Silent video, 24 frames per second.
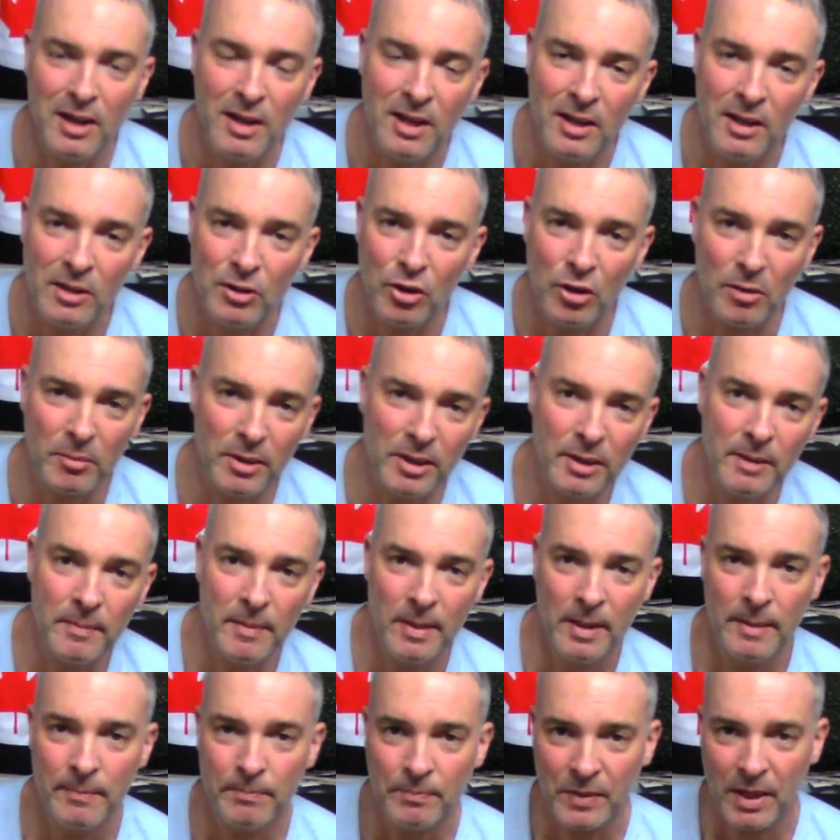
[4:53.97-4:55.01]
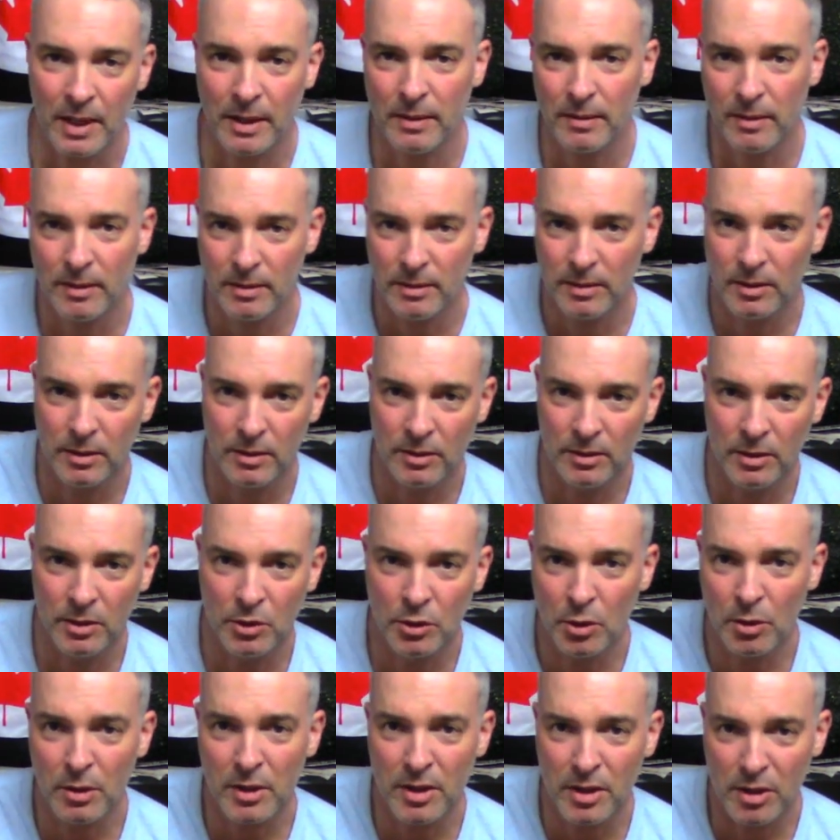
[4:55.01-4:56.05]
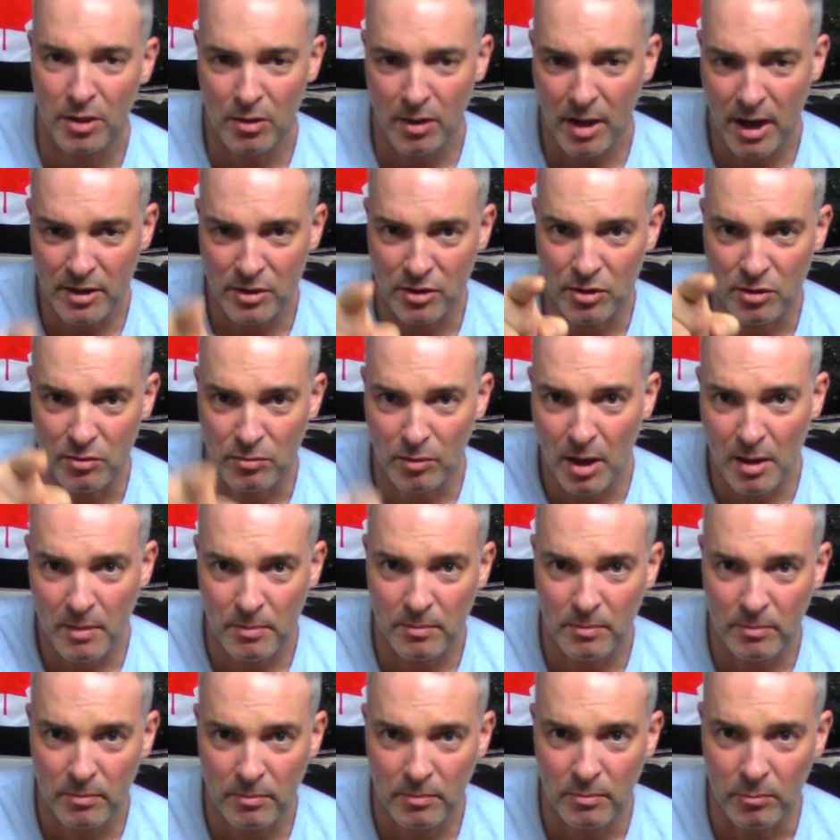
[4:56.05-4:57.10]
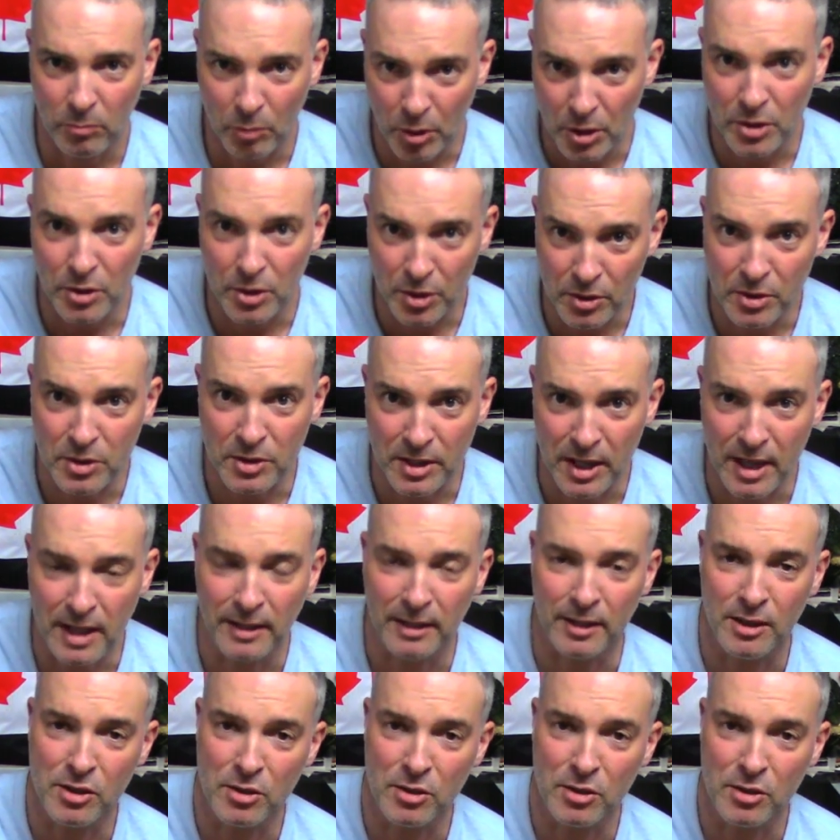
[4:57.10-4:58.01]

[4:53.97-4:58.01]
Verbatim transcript: I, normally I, the the door to the garage is right where you're standing.